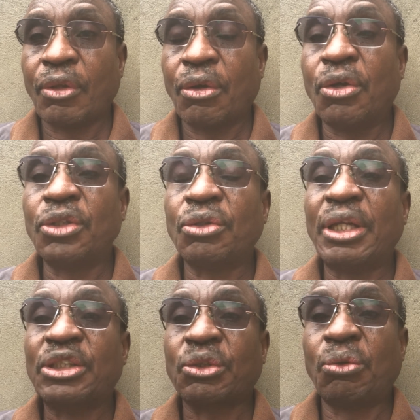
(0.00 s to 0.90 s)
go to
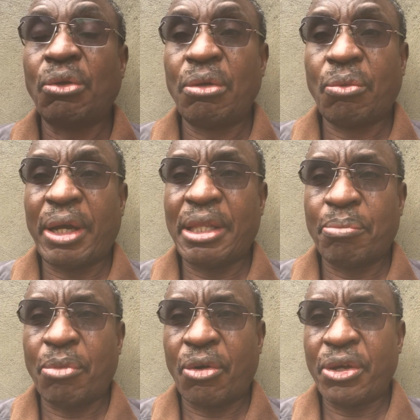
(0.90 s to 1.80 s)
the school where the
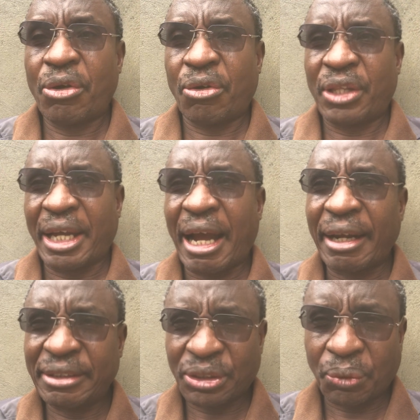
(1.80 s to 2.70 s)
boy or the girl
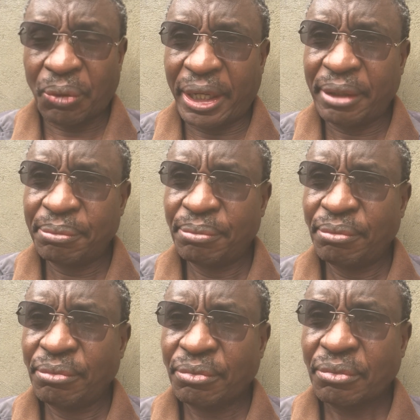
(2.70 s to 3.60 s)
is schooling,
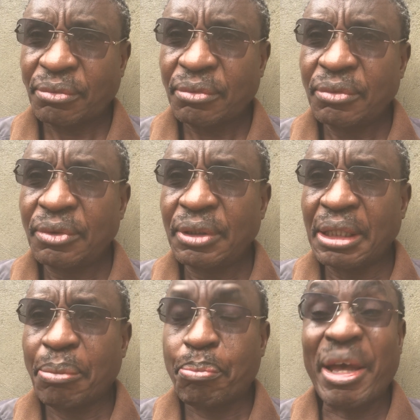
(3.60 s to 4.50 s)

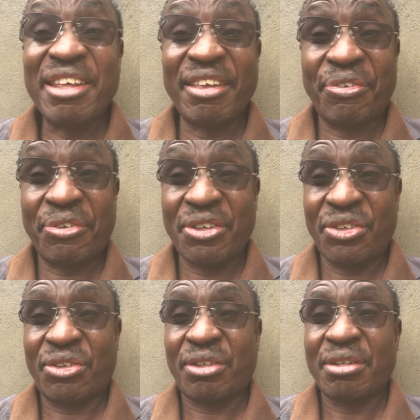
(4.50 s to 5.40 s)
pay the
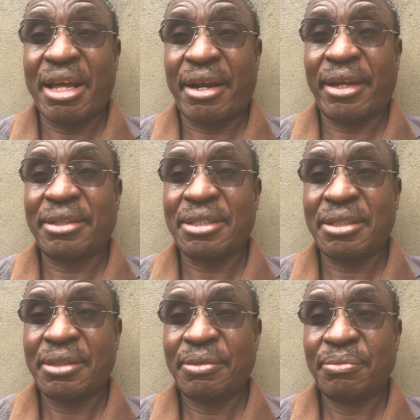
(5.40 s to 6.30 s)
fees direct,
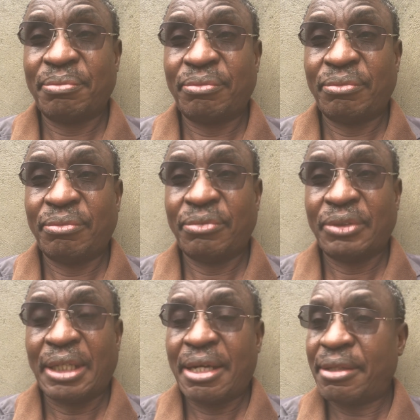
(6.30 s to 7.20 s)

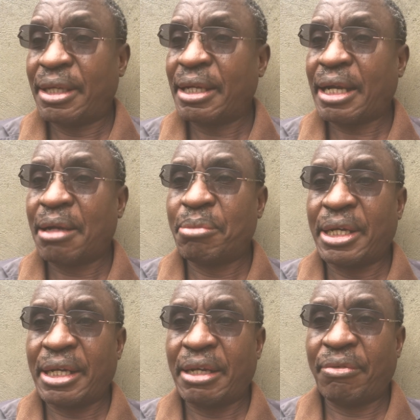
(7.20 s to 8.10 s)
then come
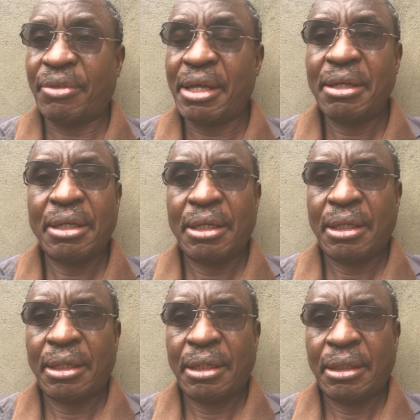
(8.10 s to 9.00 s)
and give
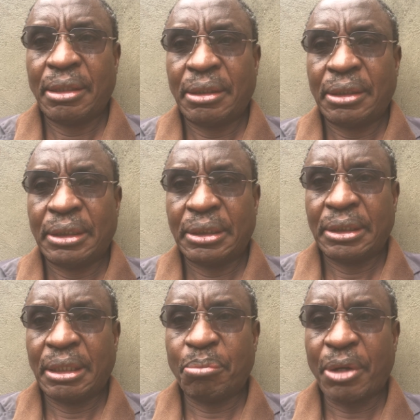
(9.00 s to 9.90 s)

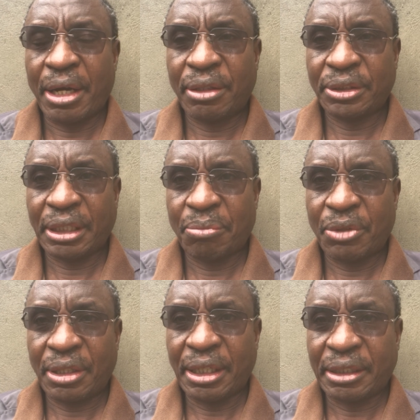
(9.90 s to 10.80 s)
the brother
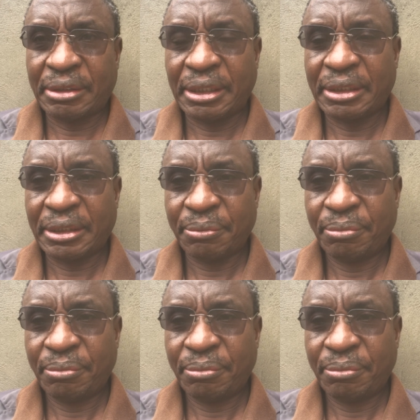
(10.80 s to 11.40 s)
something, the receipt.